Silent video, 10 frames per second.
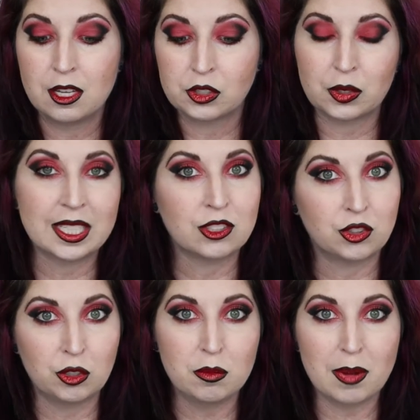So this
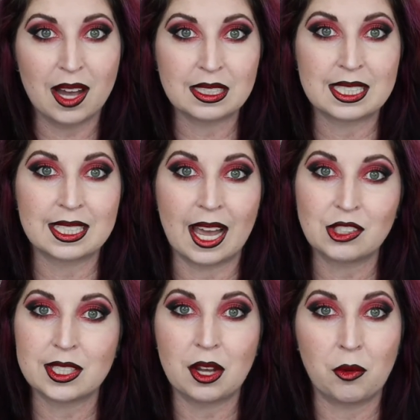June box is
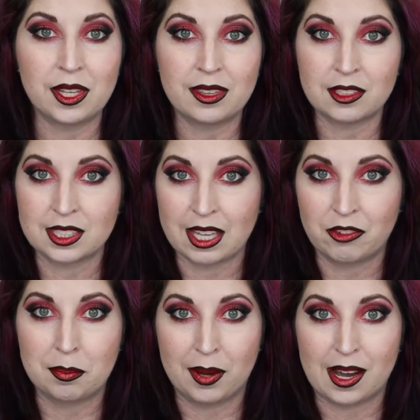actually only their
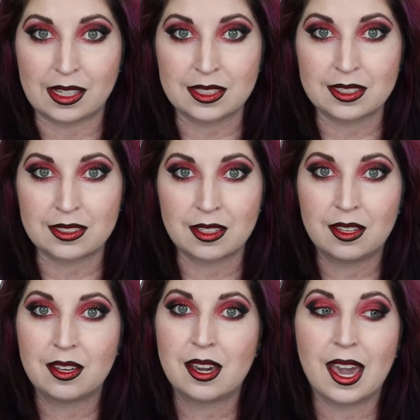7th box.
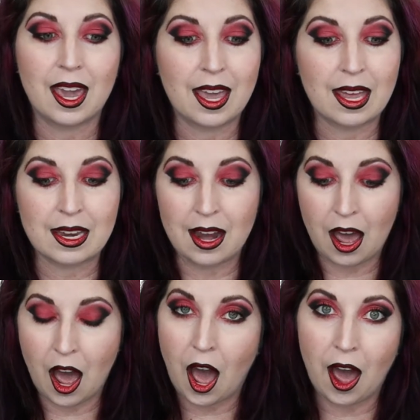And
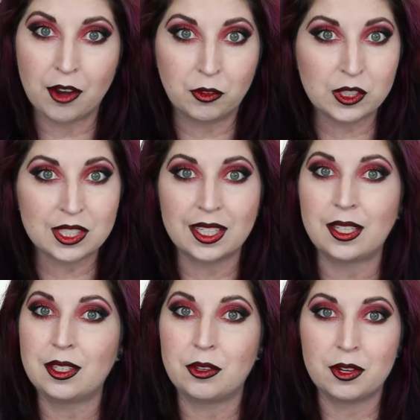
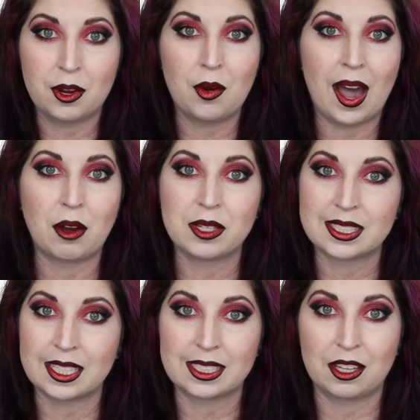unfortunately, you know, I always
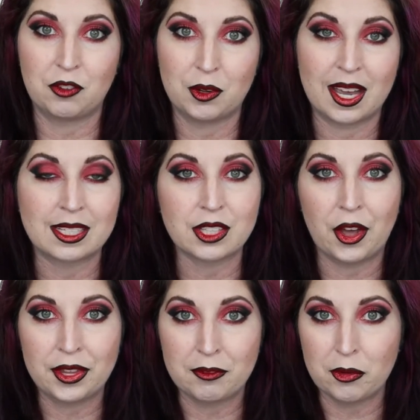like to give you guys
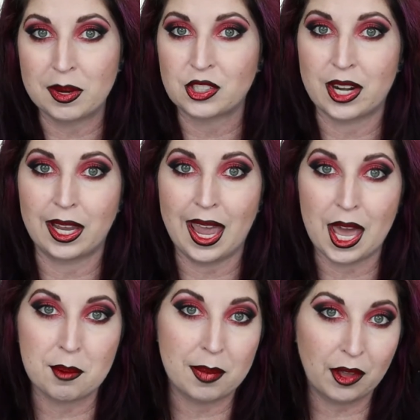all the information I
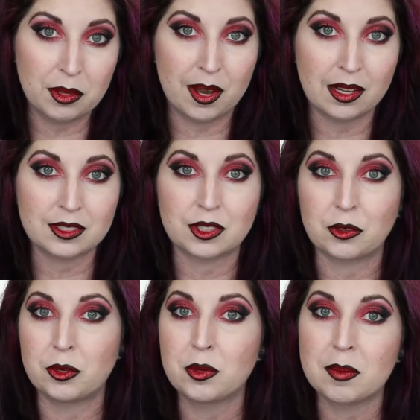can about the box so
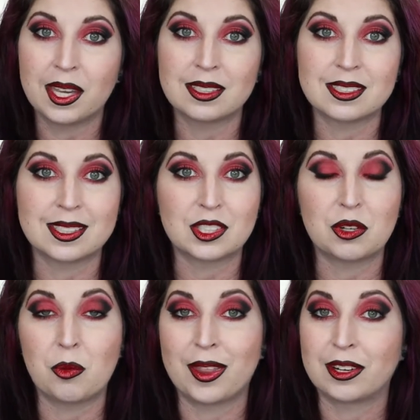you can make a
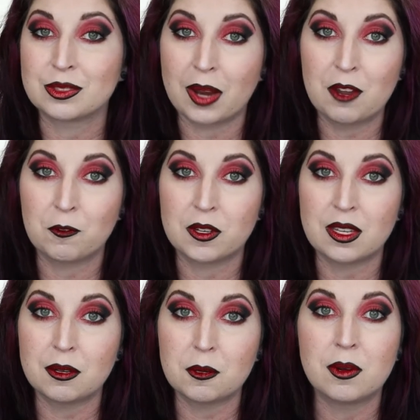decision whether it's right for
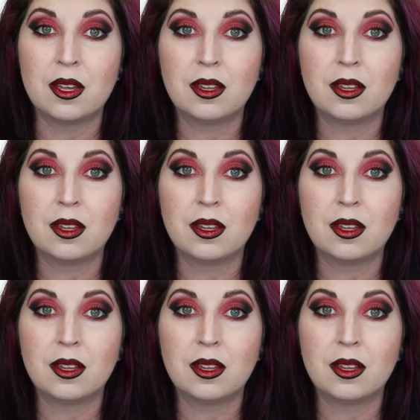you.